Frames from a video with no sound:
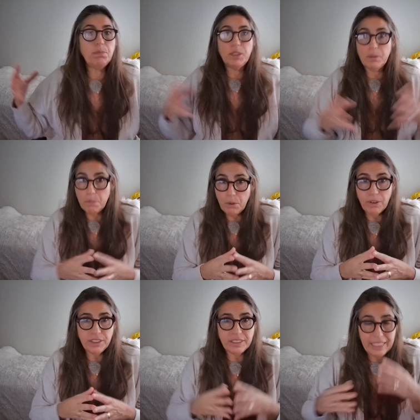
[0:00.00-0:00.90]

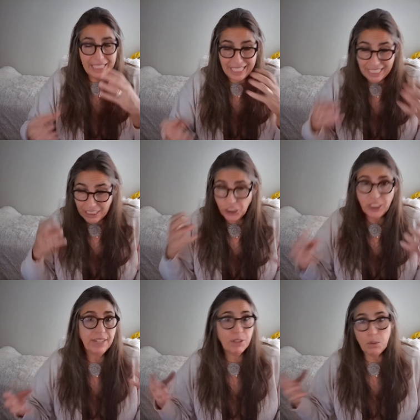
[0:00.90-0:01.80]
supports each and
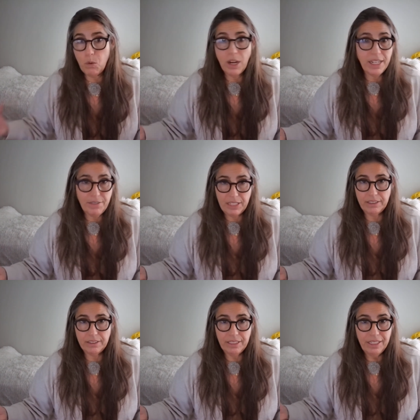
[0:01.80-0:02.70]
every one of us,